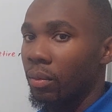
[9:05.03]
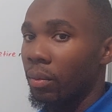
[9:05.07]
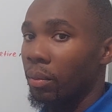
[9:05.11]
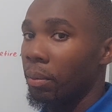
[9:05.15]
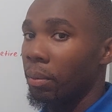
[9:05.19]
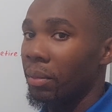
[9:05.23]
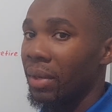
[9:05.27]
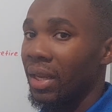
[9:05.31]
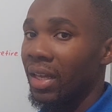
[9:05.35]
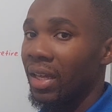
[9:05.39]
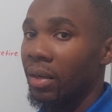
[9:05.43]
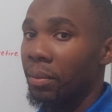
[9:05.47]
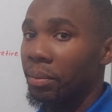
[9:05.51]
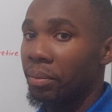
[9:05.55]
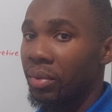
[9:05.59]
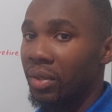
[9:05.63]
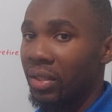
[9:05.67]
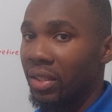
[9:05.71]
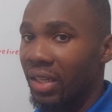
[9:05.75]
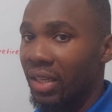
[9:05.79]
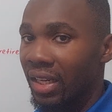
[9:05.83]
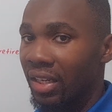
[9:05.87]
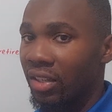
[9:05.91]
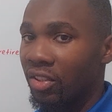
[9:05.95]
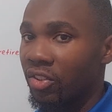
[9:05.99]
made a
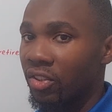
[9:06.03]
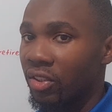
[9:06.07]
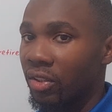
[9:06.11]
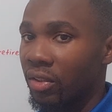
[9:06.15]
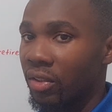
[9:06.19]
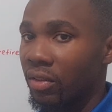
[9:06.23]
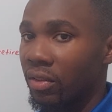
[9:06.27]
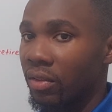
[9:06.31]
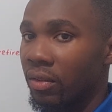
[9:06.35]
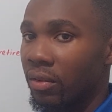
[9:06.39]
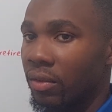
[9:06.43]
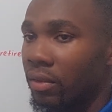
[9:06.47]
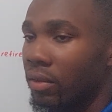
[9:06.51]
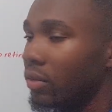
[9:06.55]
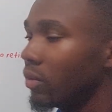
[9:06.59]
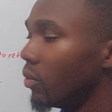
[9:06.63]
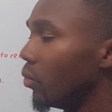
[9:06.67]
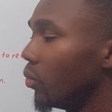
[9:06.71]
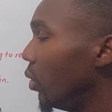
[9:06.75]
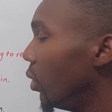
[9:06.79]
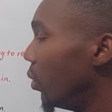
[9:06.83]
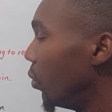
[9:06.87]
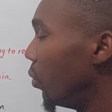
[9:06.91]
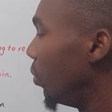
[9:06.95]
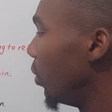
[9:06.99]
prediction,
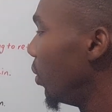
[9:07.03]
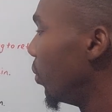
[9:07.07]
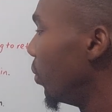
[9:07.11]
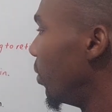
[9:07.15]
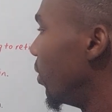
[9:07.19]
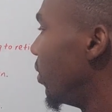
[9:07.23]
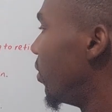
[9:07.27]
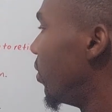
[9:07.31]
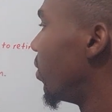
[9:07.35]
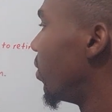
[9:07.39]
we would